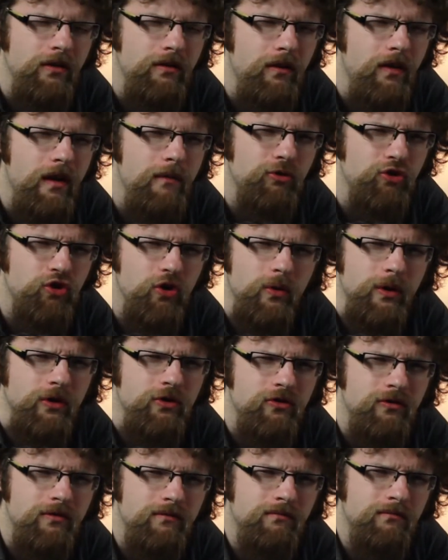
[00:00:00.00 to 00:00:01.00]
that they were
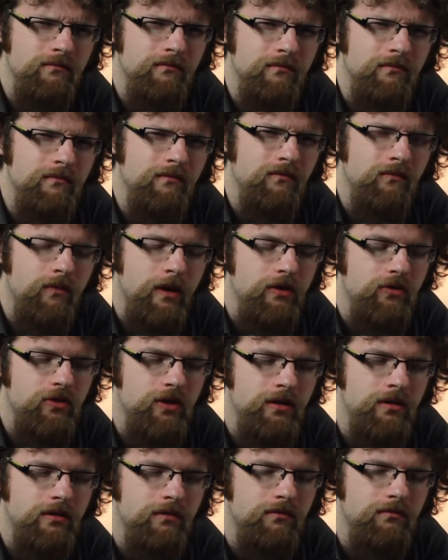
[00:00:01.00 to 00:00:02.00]
Jewish,
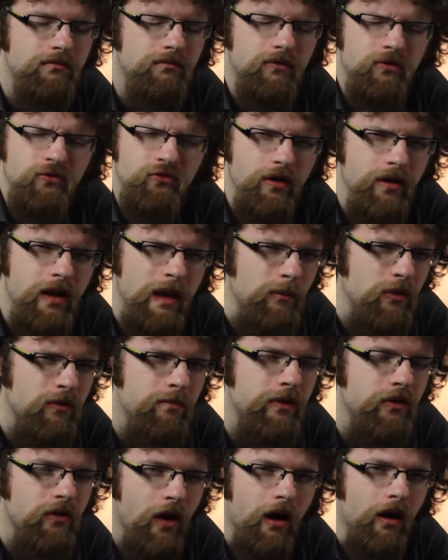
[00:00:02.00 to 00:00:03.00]
which struck him as
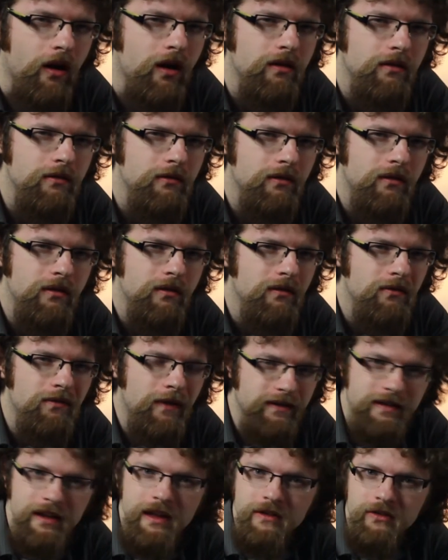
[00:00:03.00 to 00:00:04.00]
bizarre.
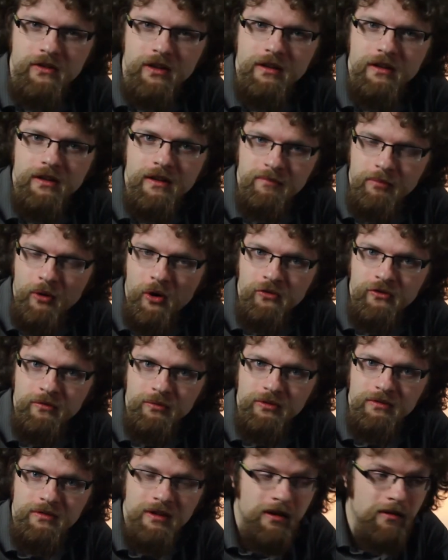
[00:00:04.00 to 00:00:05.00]
Fantastic, if
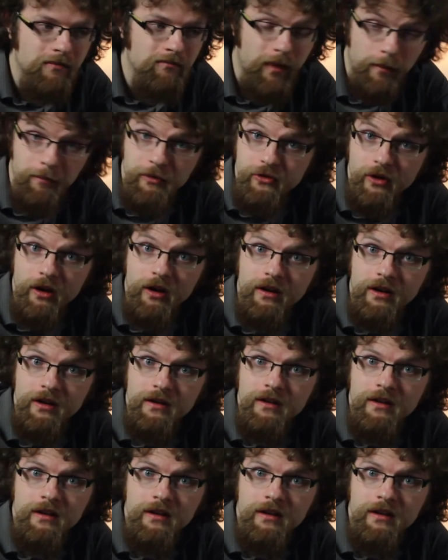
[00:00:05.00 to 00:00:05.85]
possible, but bizarre.